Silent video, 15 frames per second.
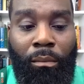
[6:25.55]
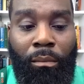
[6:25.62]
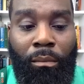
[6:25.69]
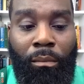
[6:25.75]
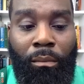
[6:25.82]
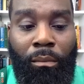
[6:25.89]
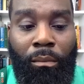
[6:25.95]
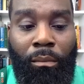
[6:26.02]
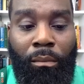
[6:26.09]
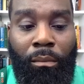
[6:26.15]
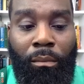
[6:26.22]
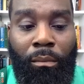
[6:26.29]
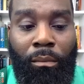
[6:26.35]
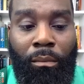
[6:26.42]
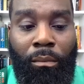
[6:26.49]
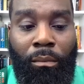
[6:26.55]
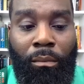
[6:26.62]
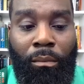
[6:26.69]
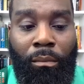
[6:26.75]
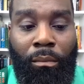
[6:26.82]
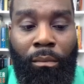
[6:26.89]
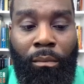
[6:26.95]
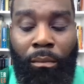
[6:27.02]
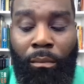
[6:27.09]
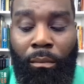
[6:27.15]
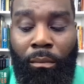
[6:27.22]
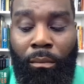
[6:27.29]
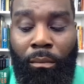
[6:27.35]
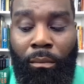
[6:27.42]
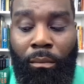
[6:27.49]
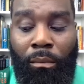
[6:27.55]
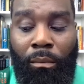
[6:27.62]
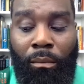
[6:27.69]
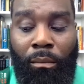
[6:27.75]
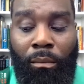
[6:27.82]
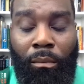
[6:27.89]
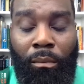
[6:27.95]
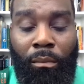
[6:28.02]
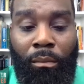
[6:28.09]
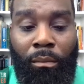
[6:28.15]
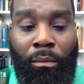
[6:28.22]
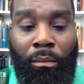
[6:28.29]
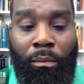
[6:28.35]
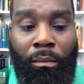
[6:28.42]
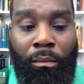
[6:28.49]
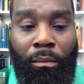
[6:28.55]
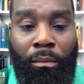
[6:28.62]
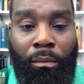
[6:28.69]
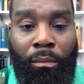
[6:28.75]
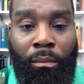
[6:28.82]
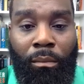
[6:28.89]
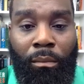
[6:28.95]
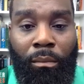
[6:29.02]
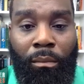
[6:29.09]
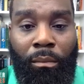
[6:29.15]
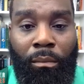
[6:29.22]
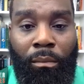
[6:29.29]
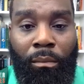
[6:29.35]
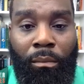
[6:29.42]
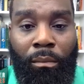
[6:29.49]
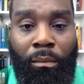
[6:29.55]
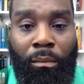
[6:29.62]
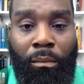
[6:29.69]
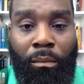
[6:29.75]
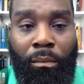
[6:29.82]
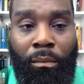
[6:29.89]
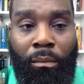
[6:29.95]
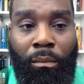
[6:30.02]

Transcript: The person shown says nothing.